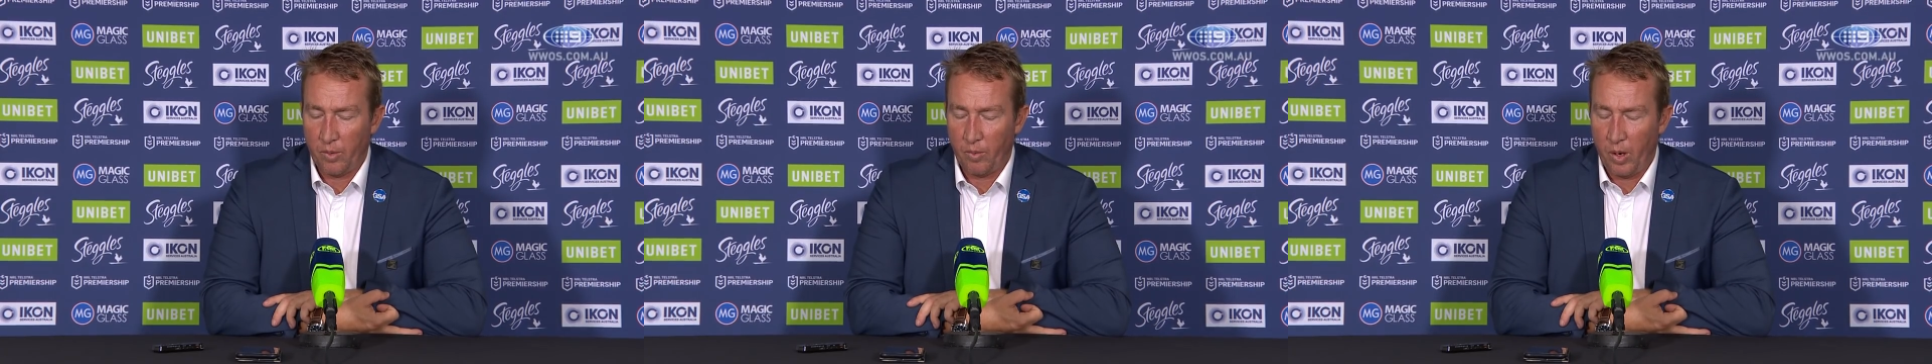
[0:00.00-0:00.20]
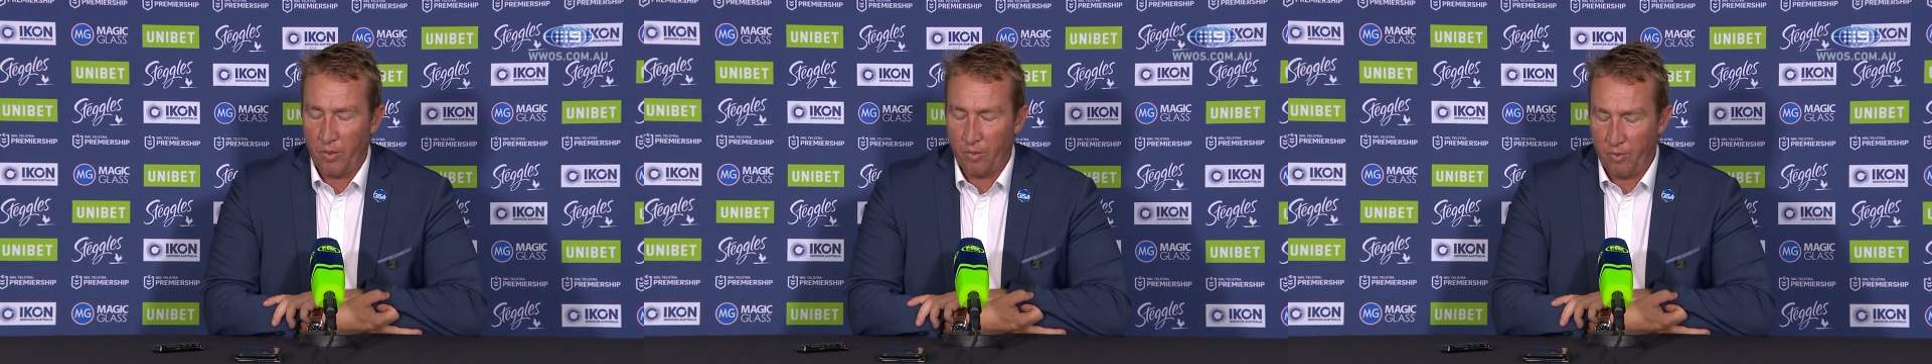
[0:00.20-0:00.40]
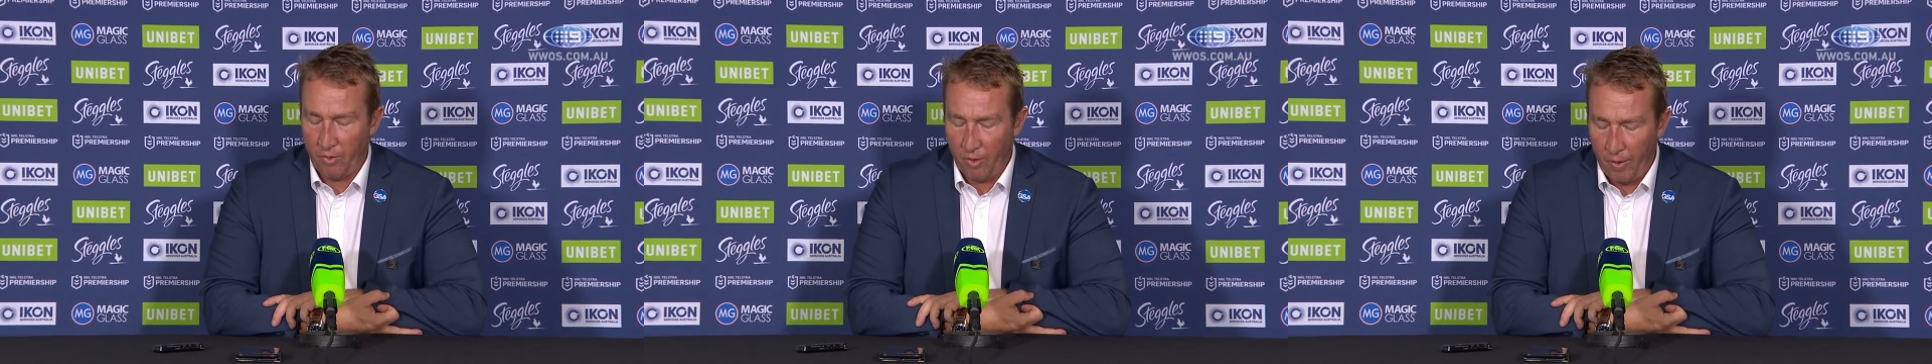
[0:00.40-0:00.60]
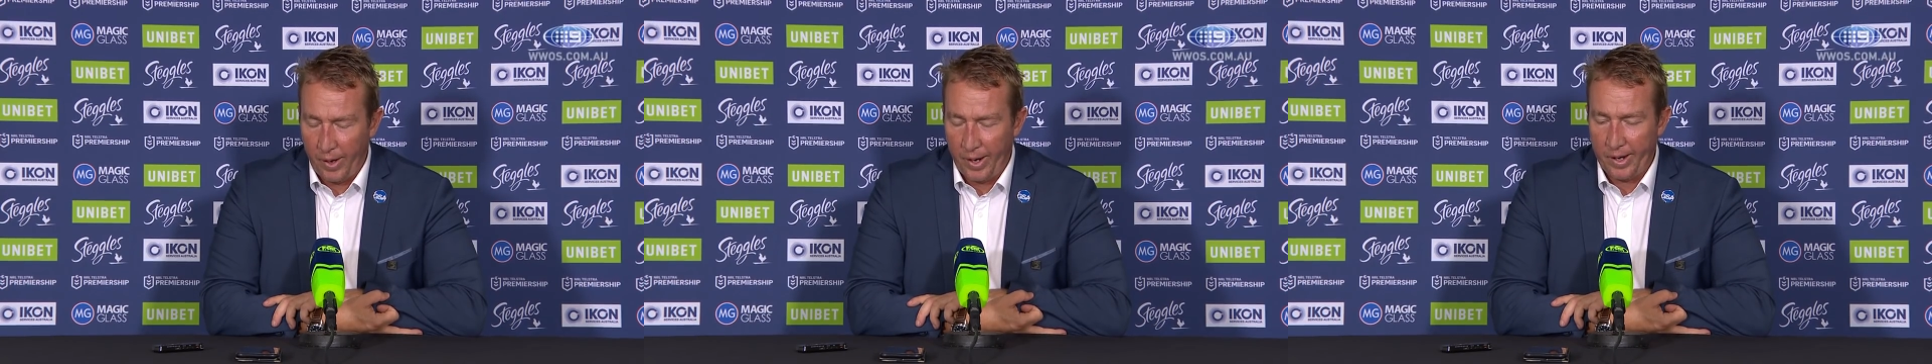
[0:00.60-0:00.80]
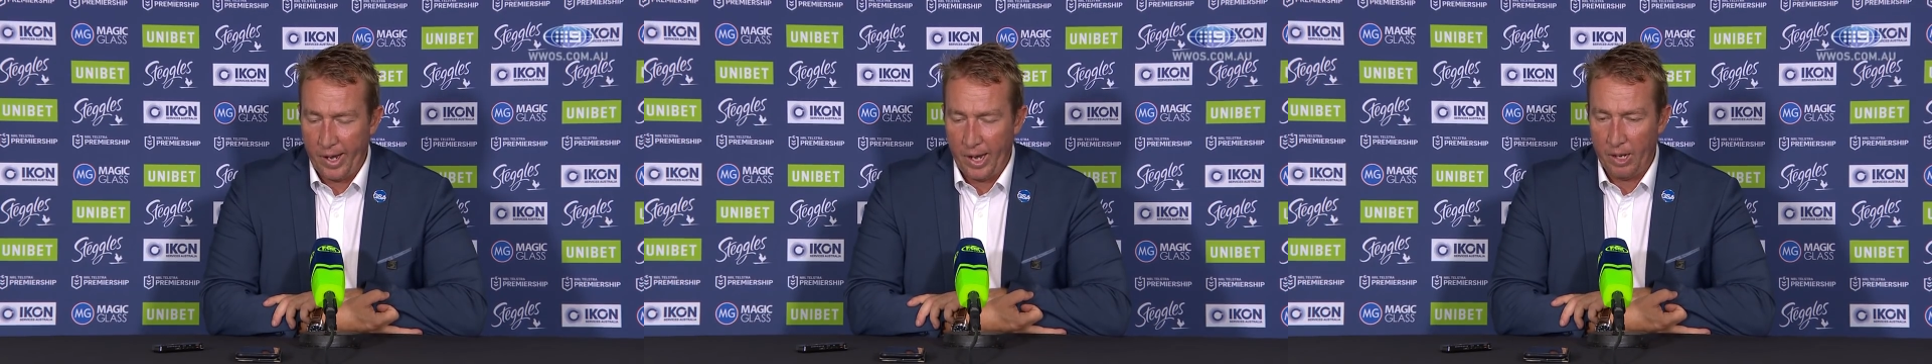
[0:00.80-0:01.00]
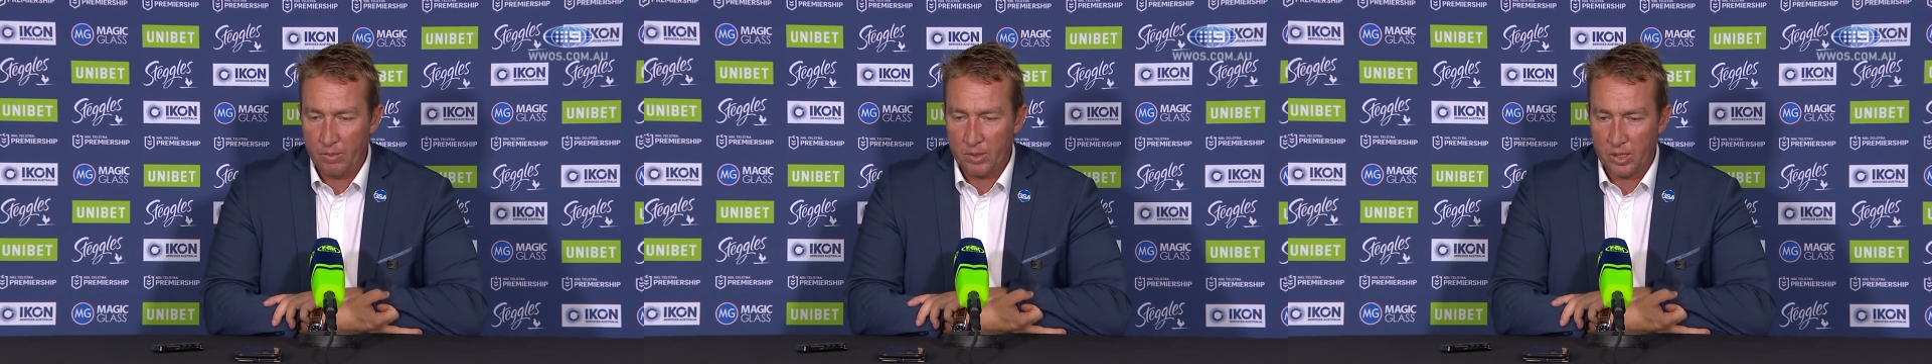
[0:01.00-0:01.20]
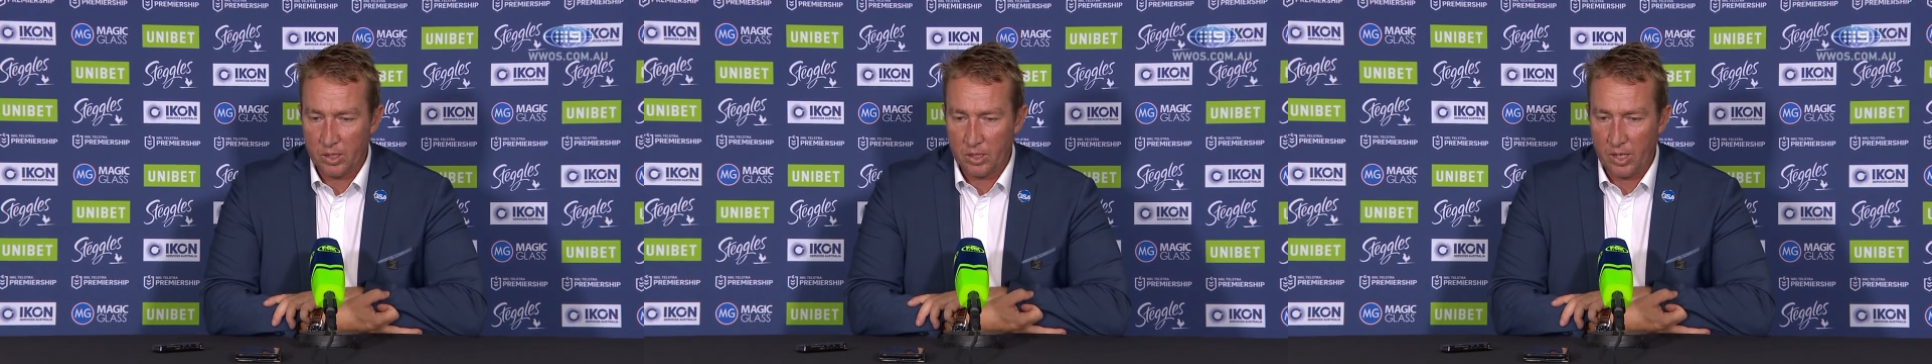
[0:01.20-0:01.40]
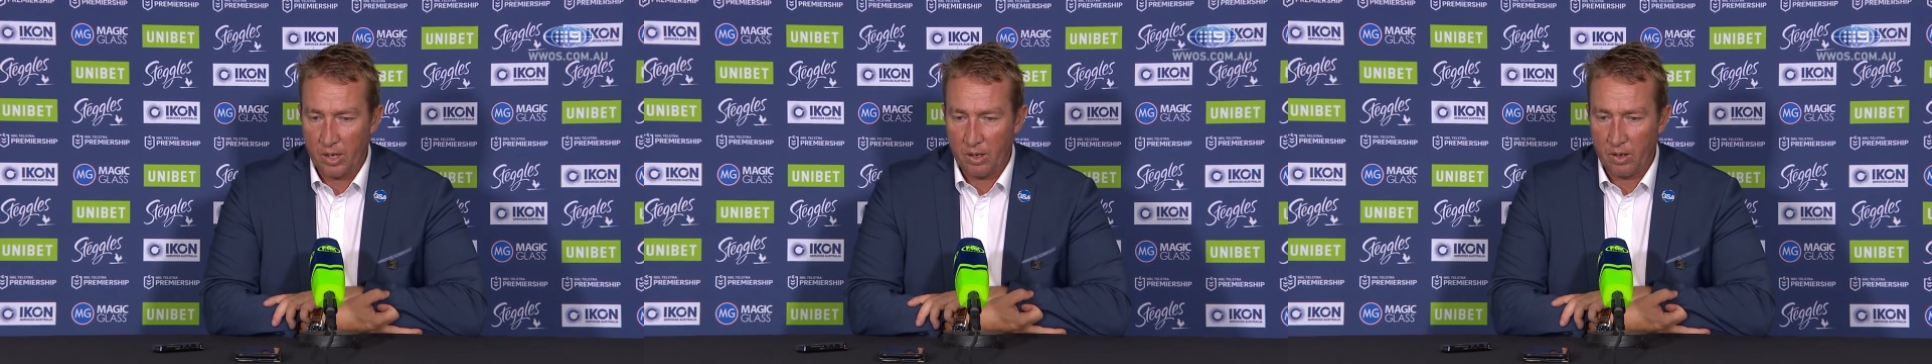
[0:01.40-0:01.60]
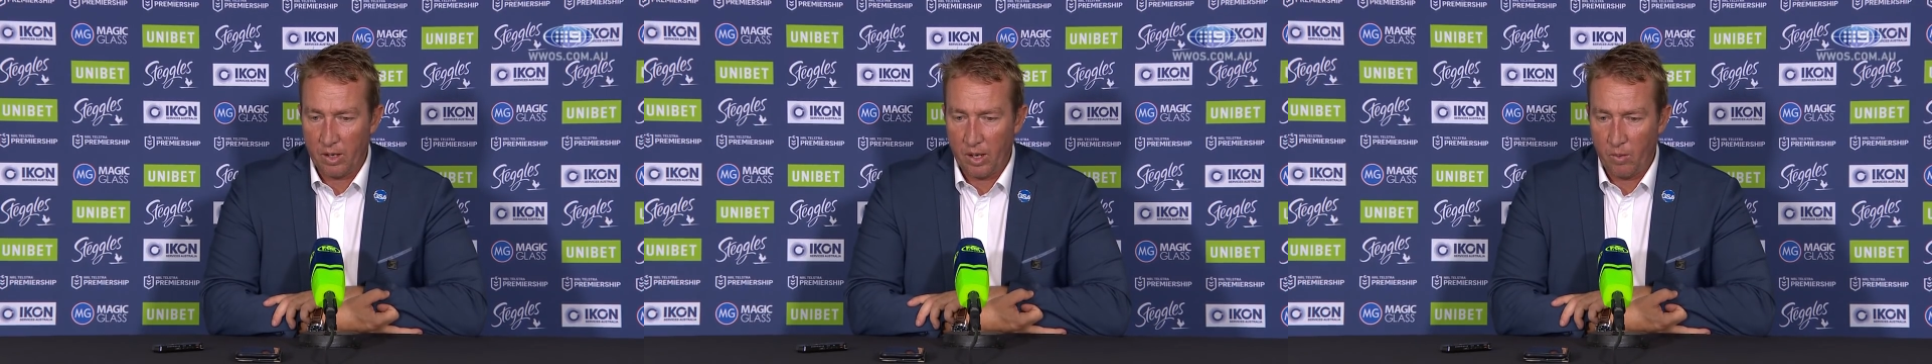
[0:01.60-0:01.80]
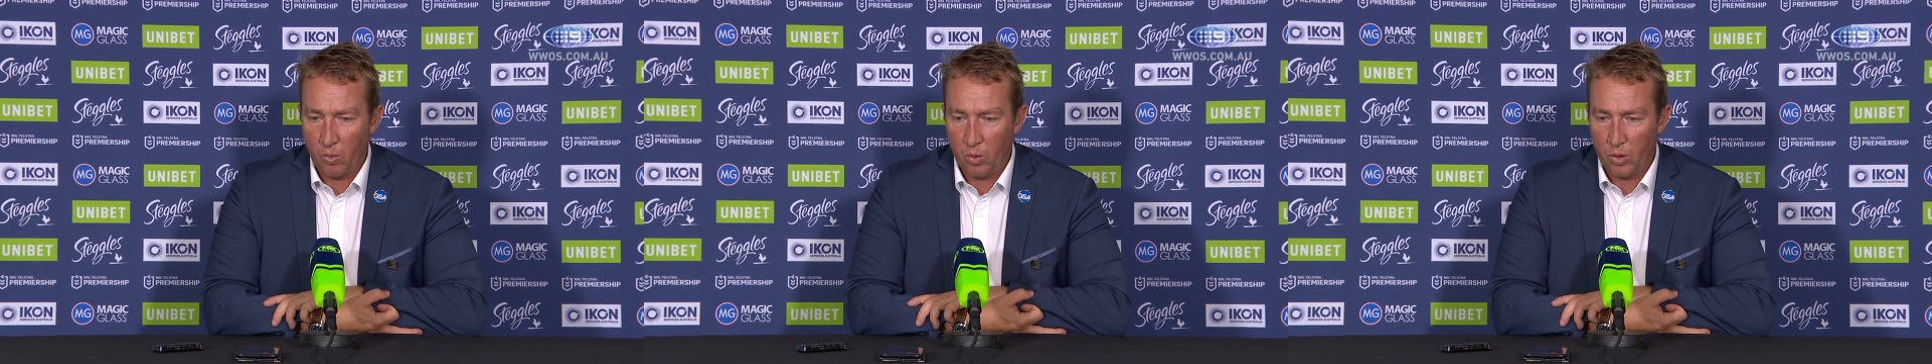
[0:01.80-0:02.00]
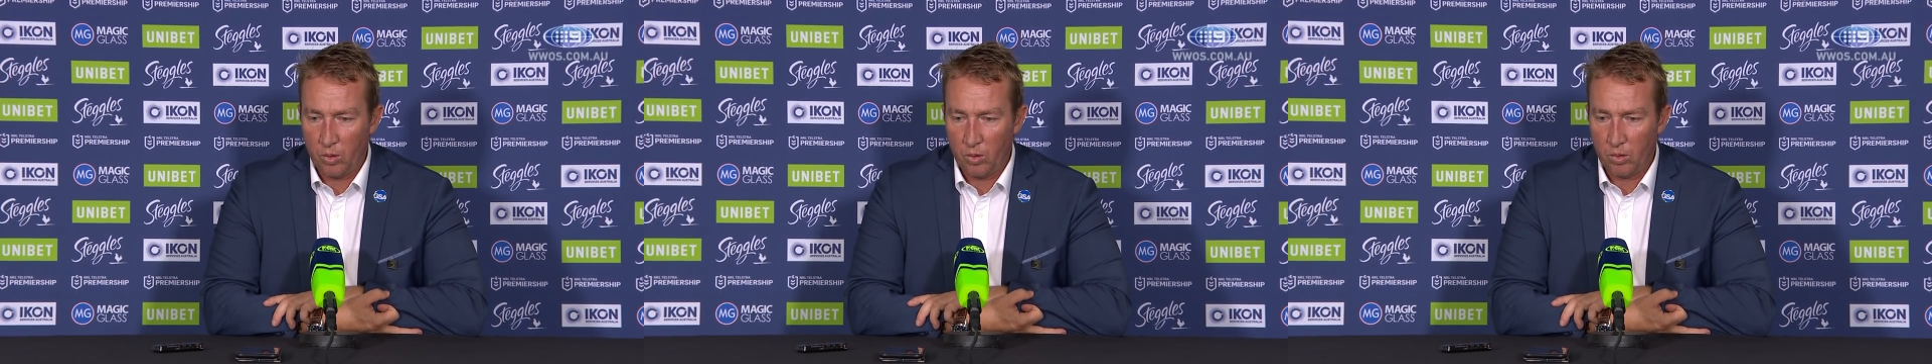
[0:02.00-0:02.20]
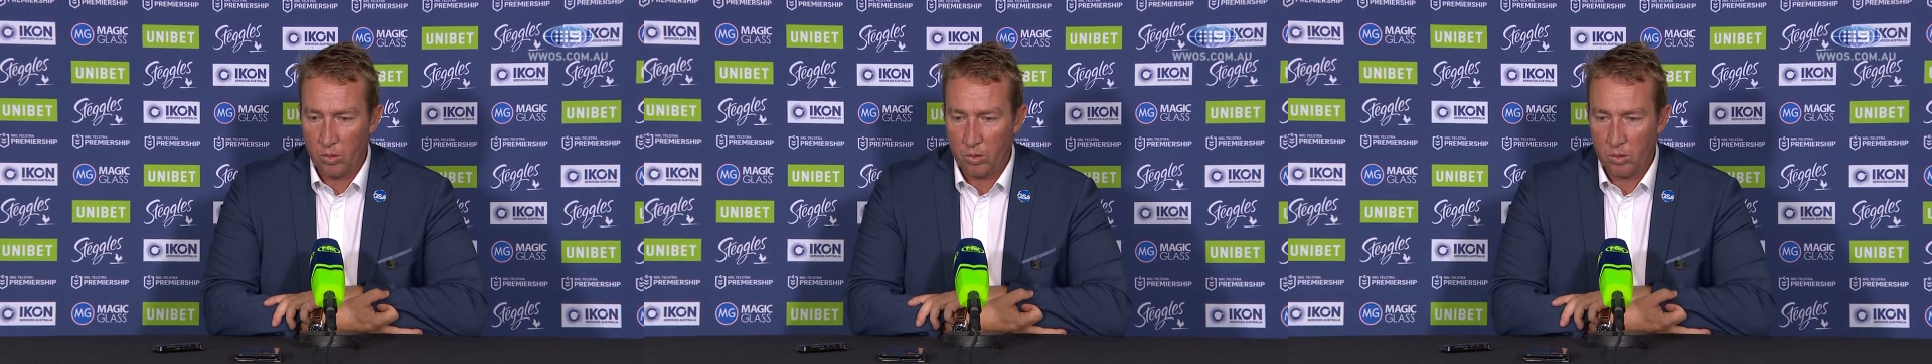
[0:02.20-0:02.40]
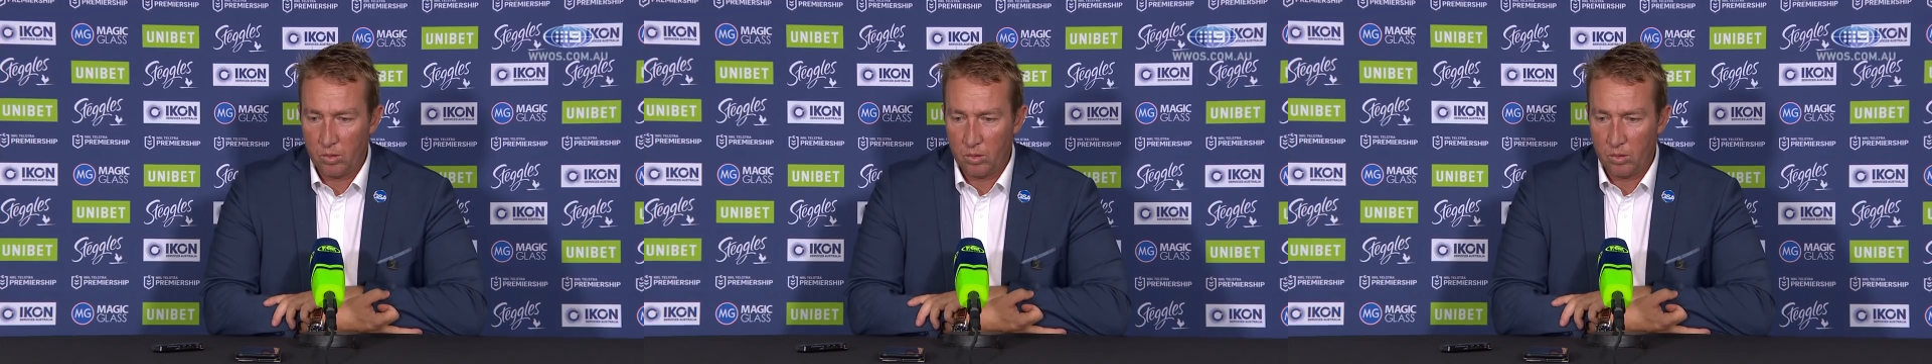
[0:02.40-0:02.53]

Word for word: I won't throw out names because that that will